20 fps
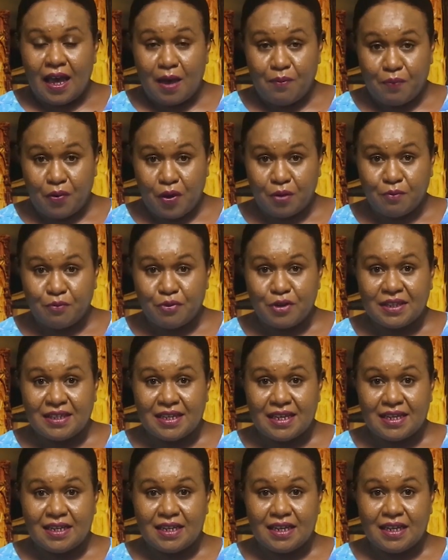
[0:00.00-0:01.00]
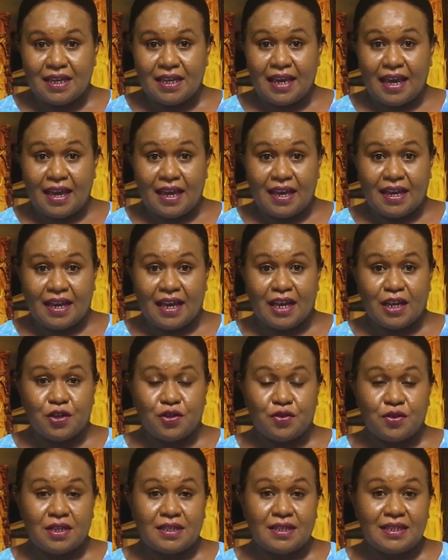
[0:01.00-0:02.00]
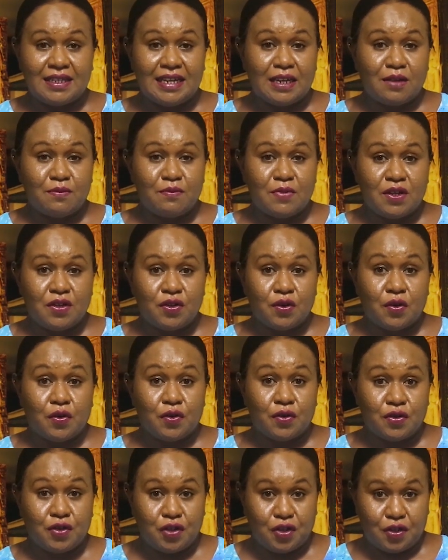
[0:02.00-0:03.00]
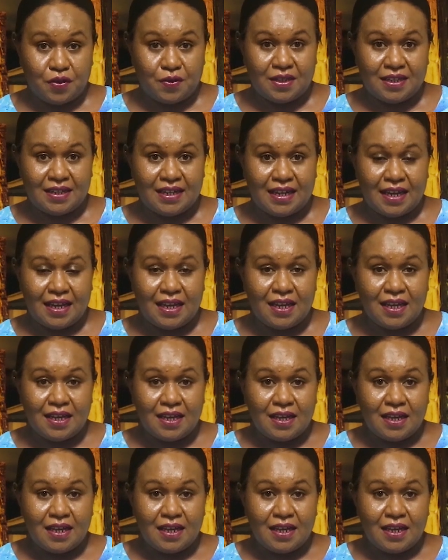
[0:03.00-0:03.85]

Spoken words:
Upon presenting a country statement on Tuesday,